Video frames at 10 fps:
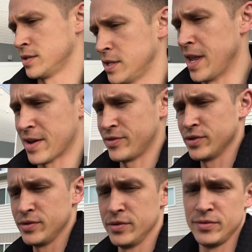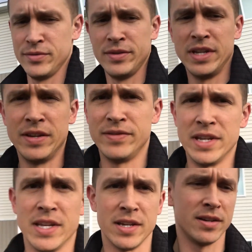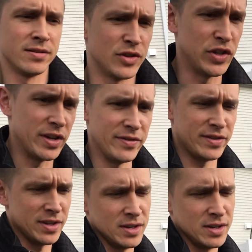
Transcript: It's an afternoon, evening shift,